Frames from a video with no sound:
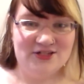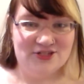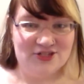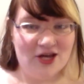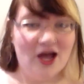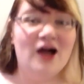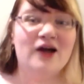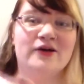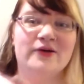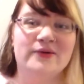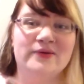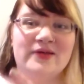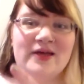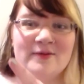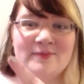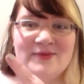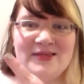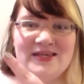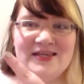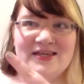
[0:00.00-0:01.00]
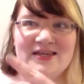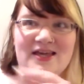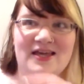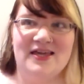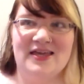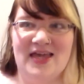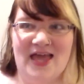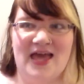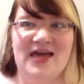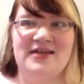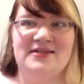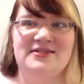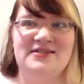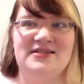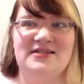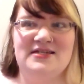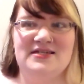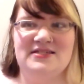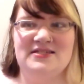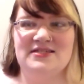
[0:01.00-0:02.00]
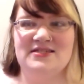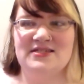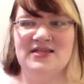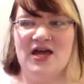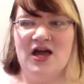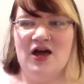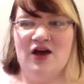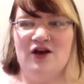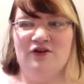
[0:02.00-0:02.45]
Choco Gummy candies